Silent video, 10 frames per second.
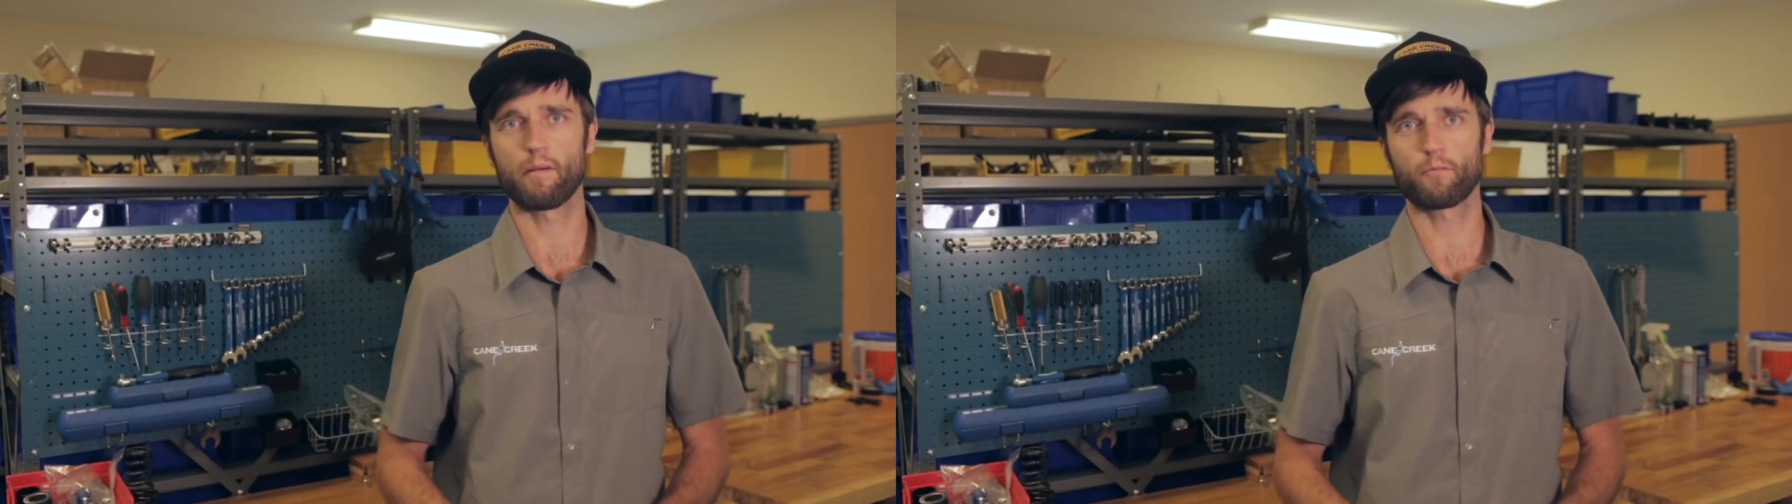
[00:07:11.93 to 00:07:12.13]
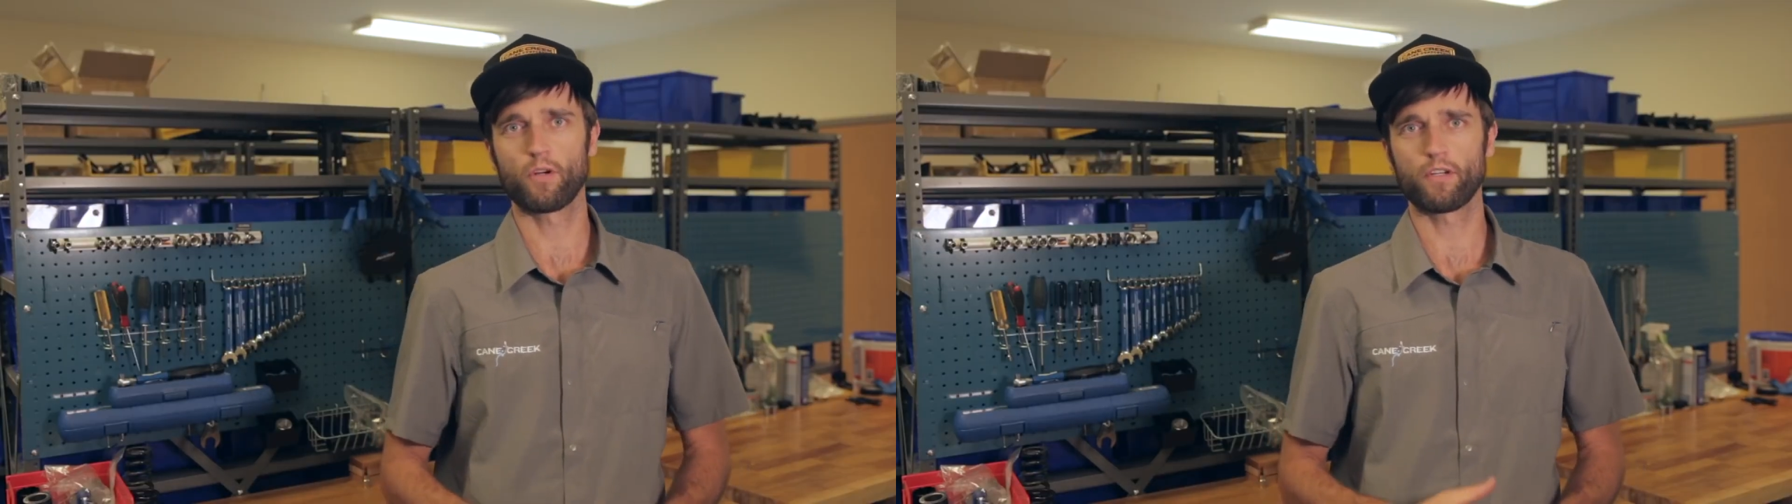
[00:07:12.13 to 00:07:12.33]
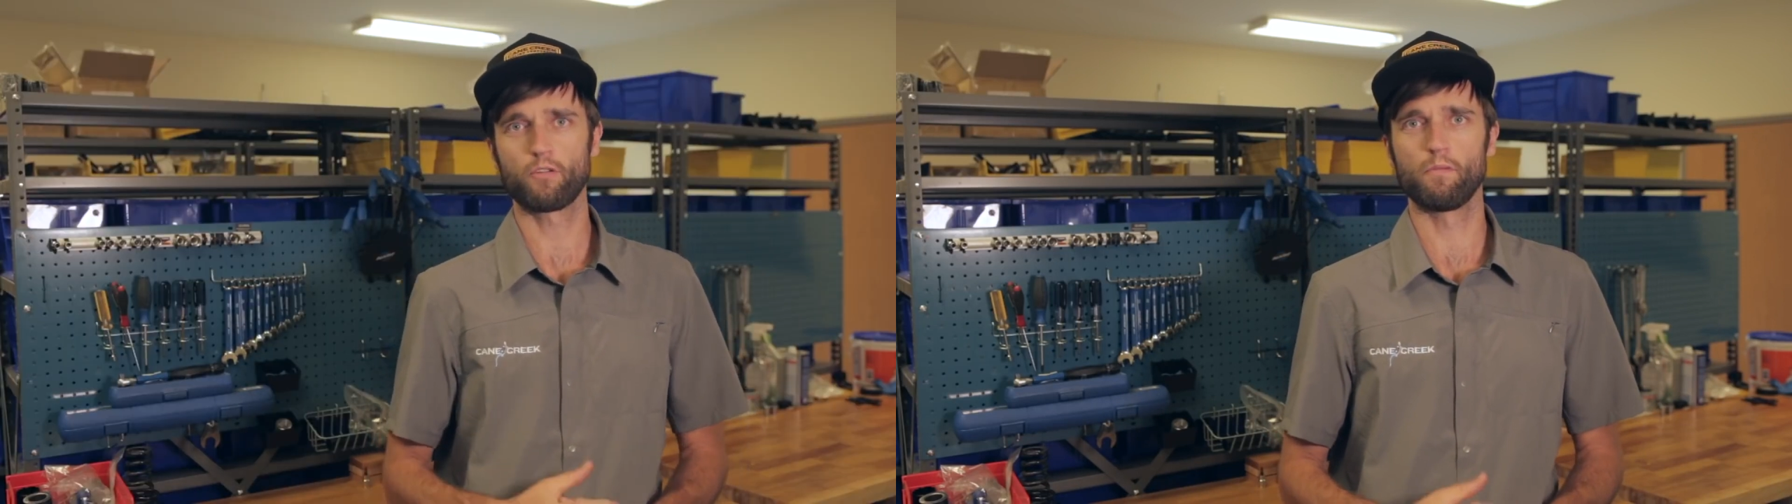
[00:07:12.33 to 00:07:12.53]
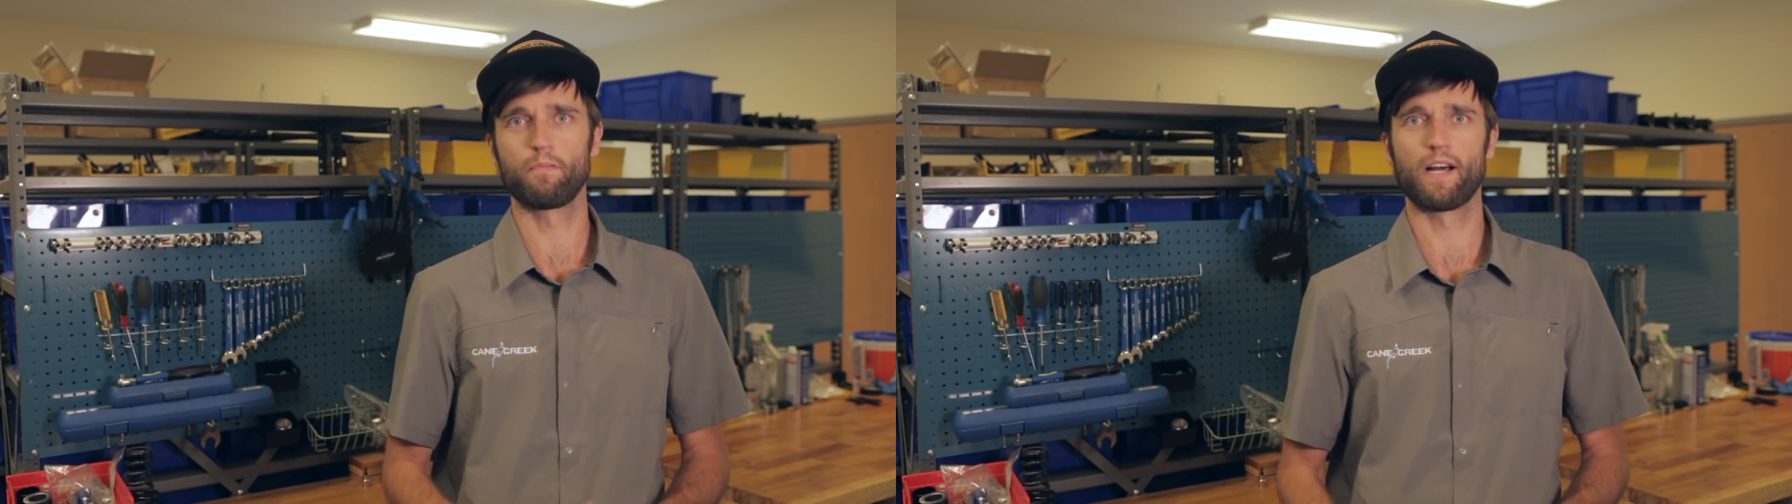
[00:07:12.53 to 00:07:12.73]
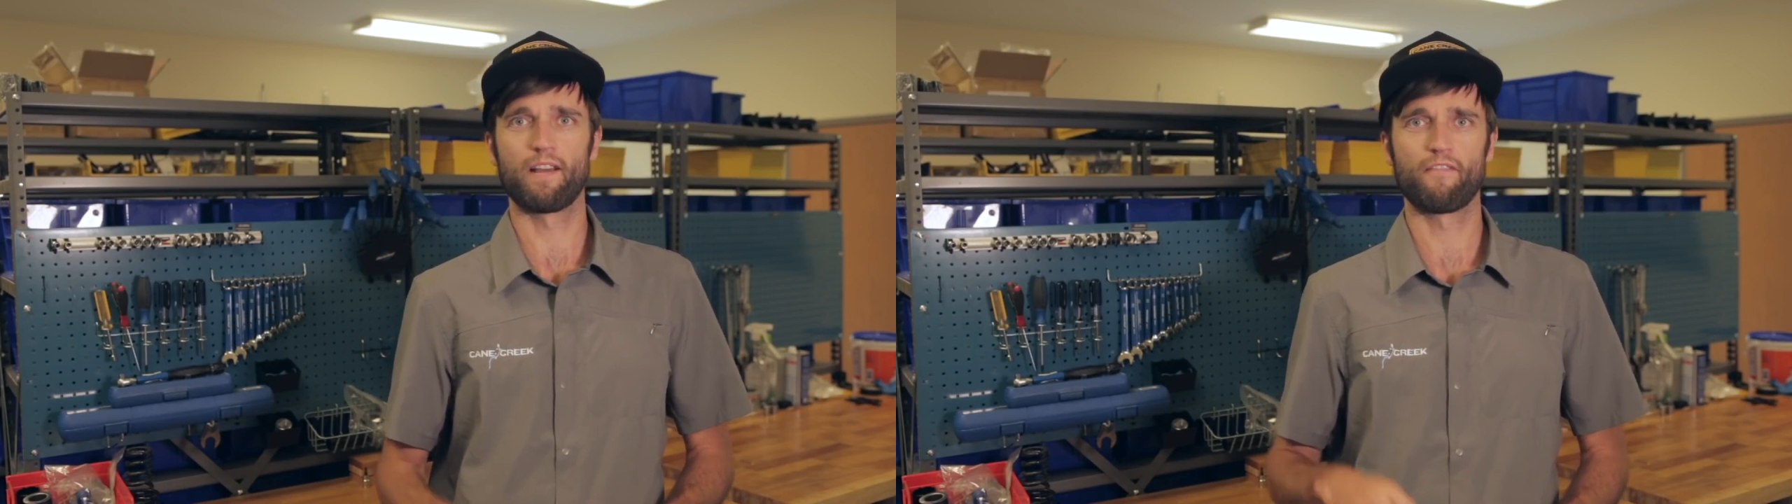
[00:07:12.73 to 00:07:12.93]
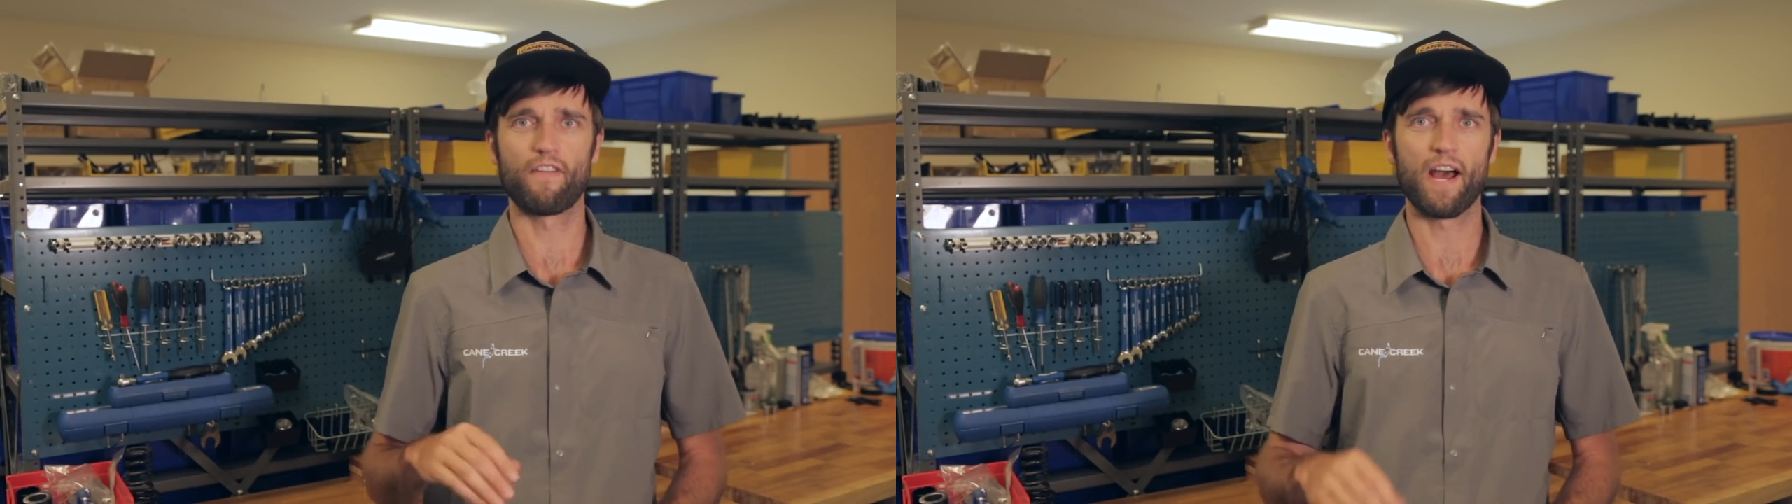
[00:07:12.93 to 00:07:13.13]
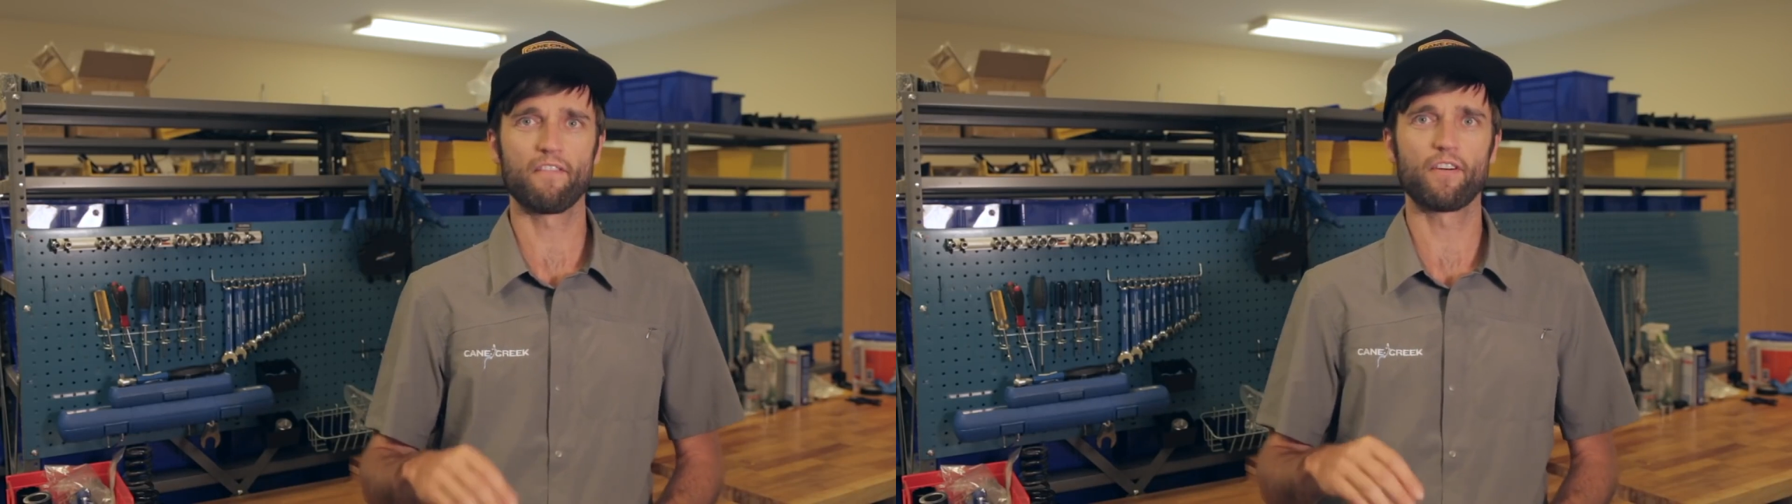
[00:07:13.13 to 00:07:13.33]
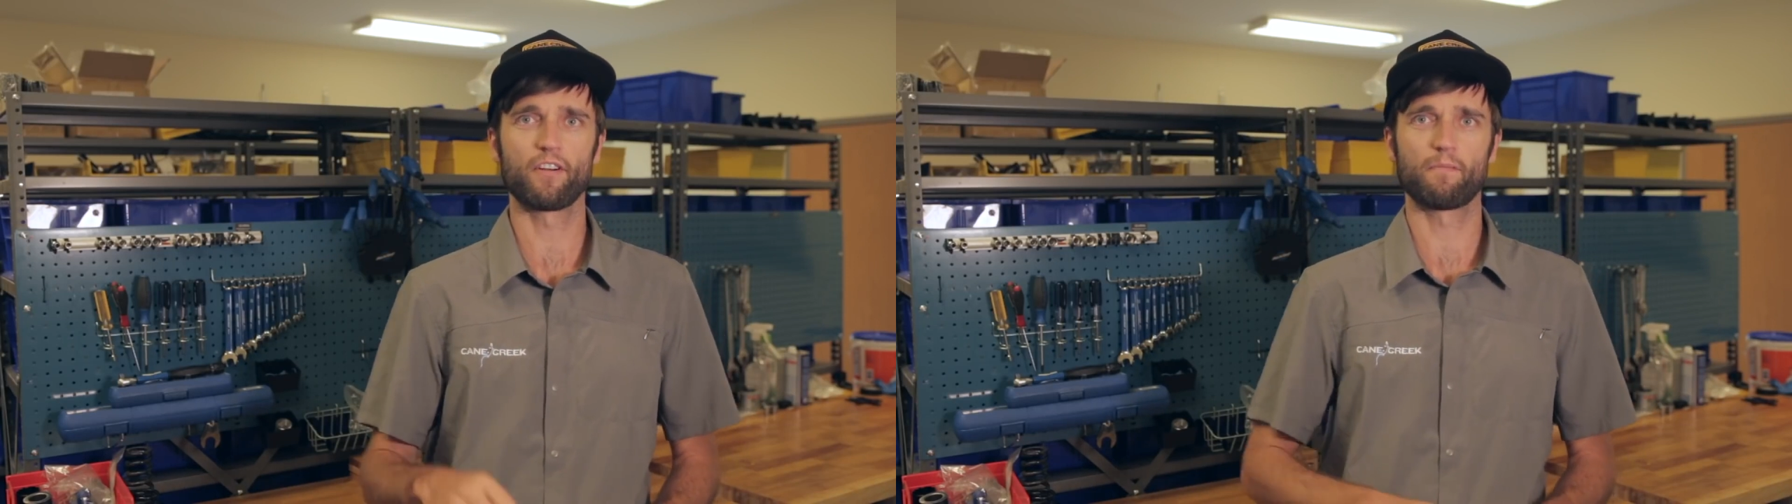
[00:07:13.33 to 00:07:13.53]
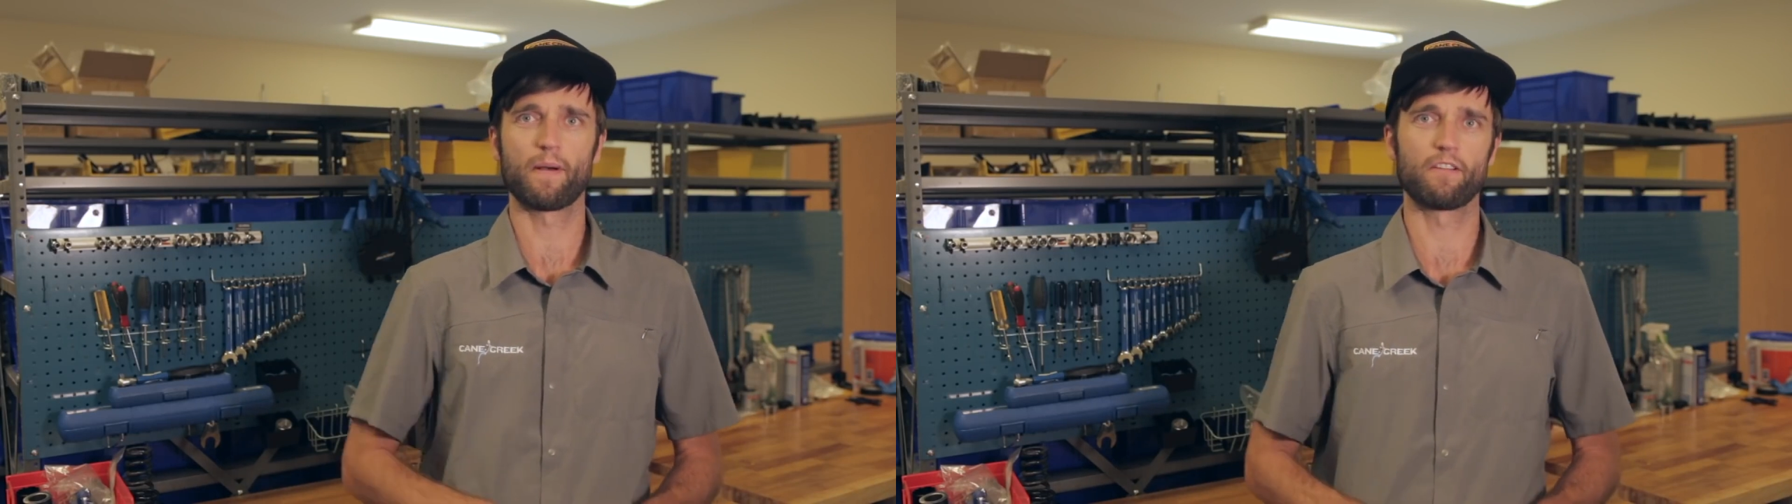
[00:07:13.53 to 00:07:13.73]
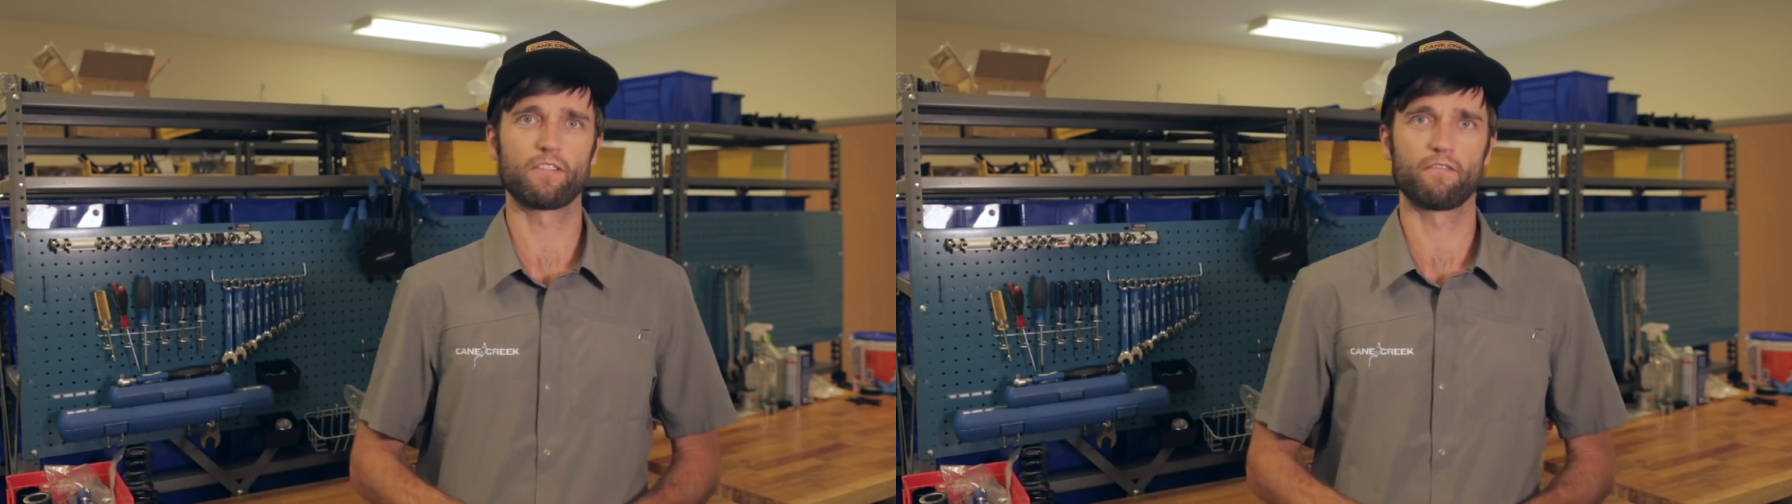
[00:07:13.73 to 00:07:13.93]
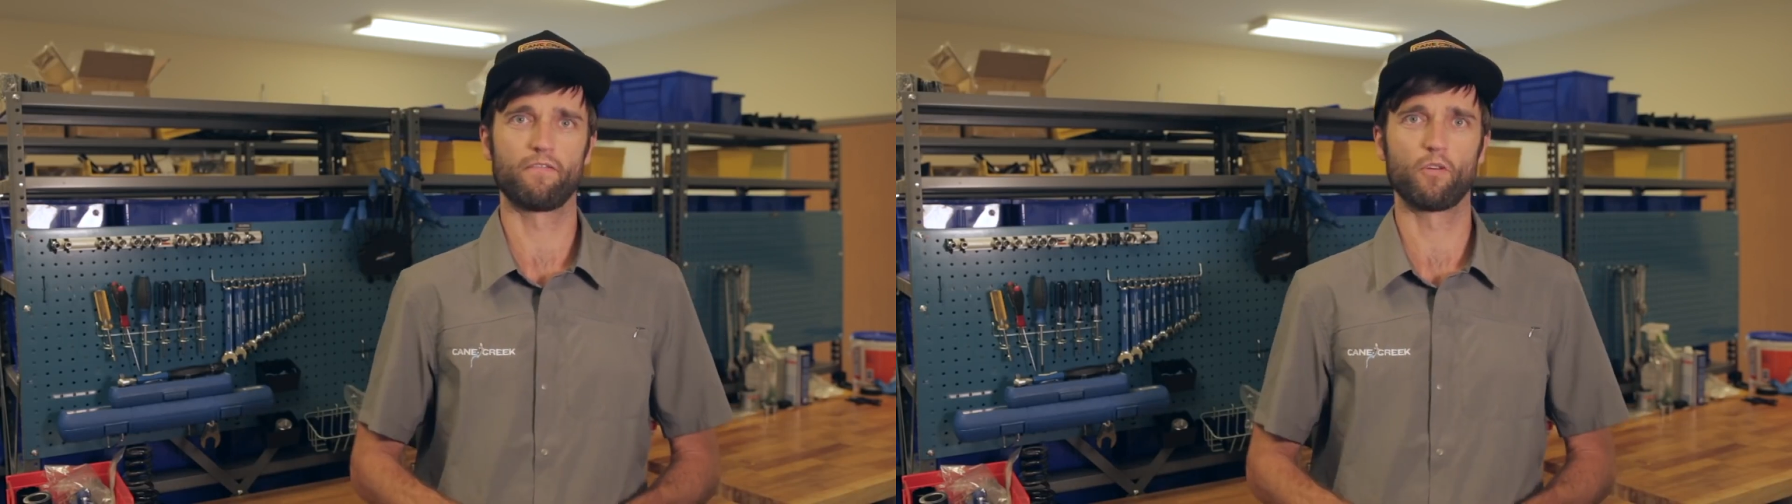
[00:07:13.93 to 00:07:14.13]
I'm going to apply 500 pounds of